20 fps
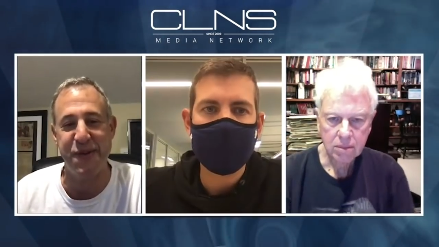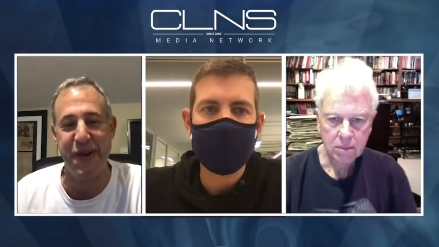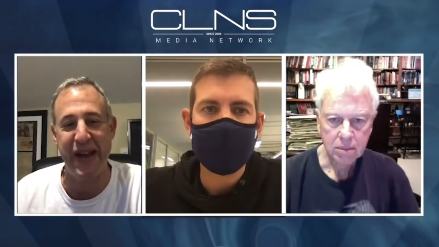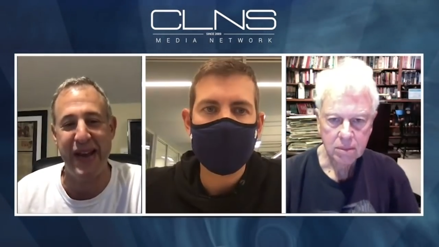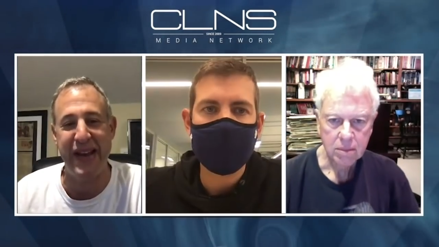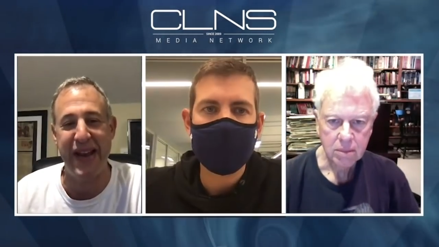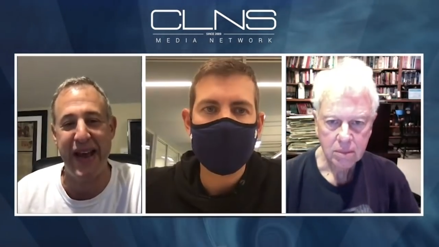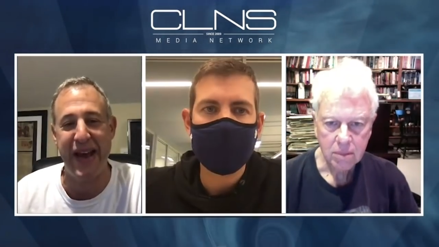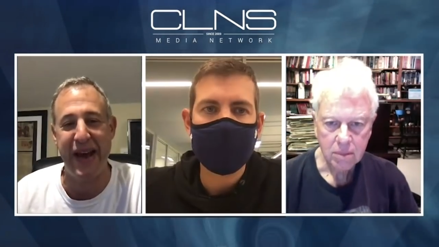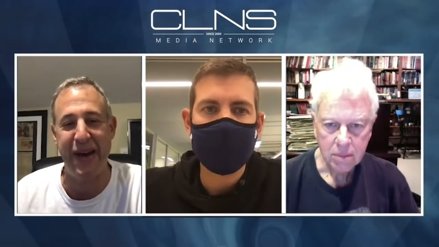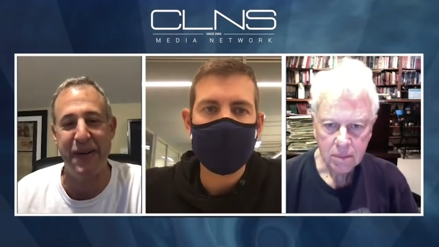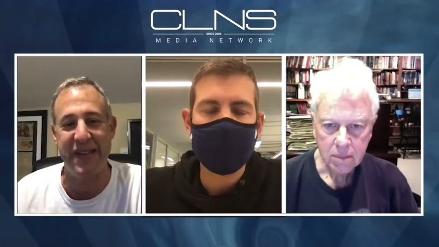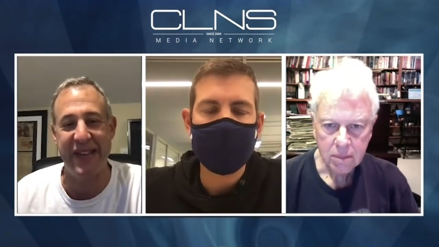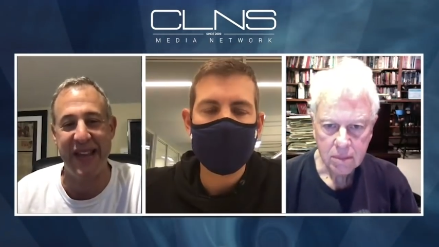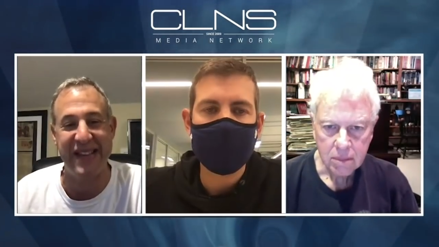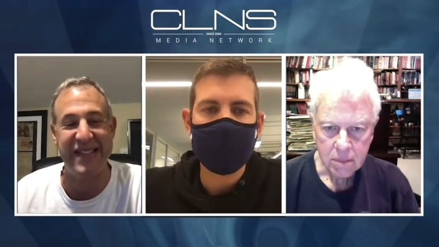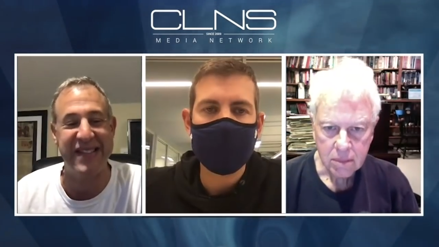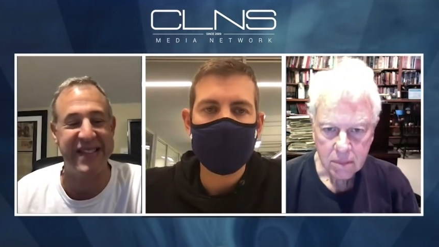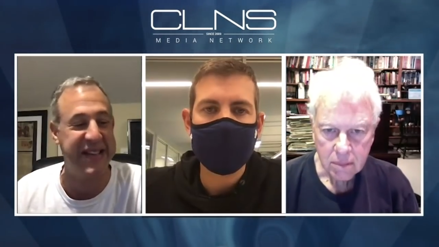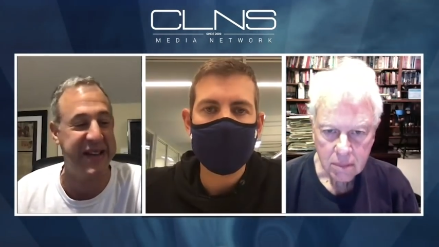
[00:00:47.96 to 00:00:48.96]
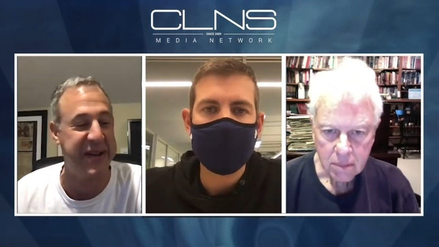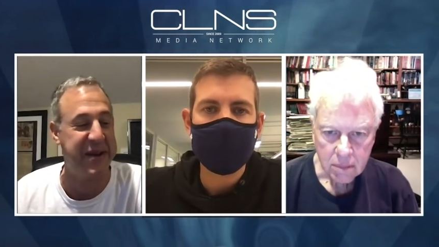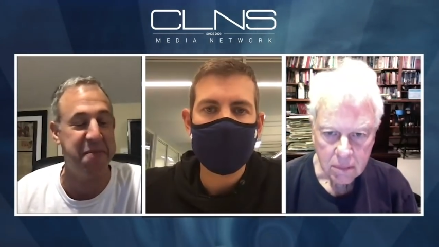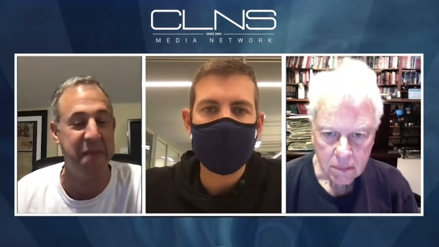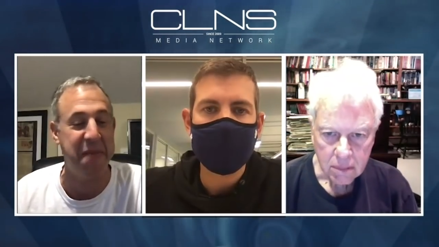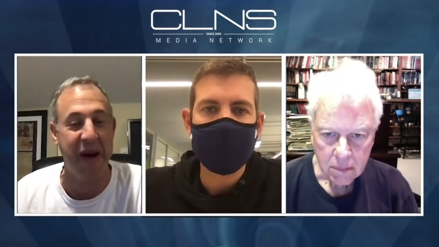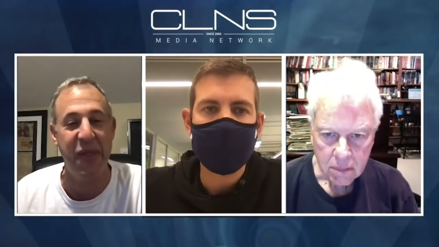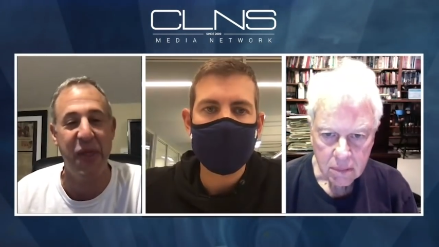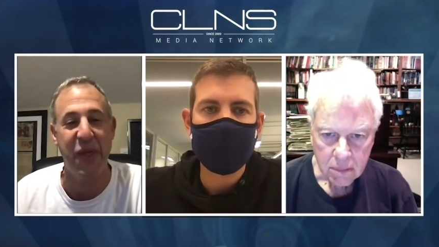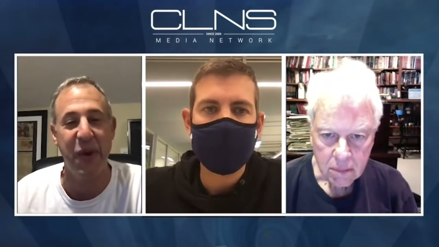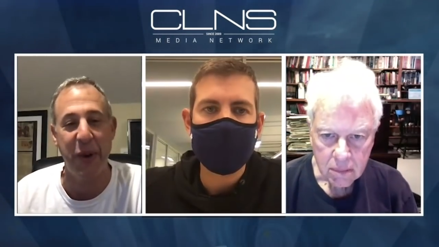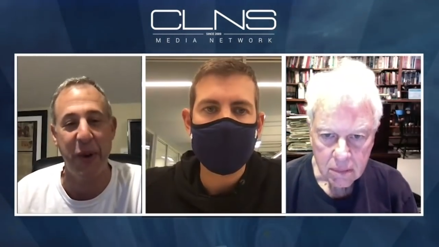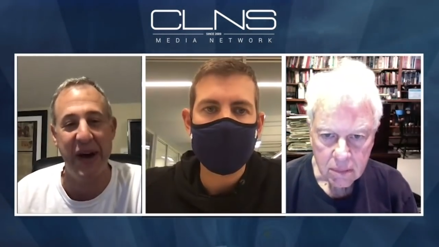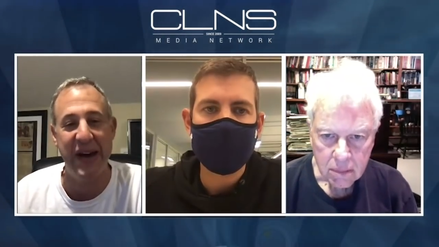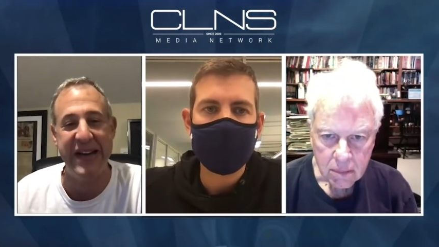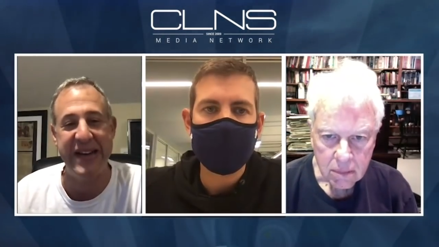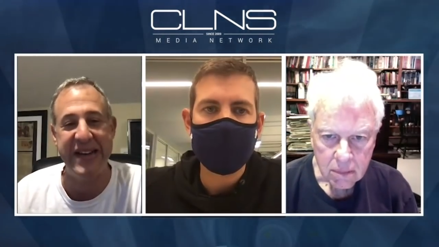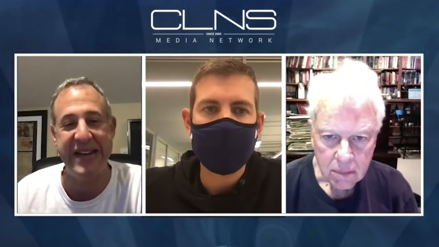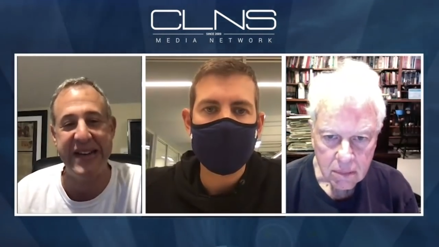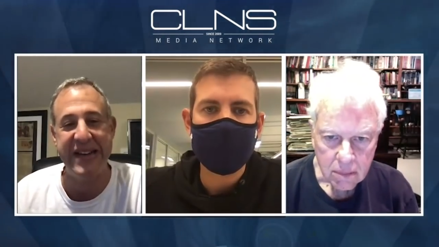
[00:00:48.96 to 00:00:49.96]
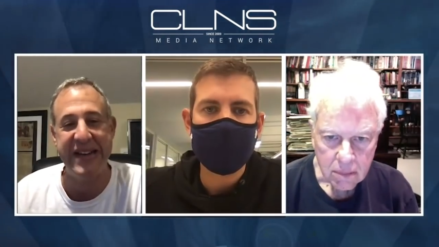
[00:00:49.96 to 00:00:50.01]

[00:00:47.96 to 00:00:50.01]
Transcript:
Speaker 1: right now, less than a month away?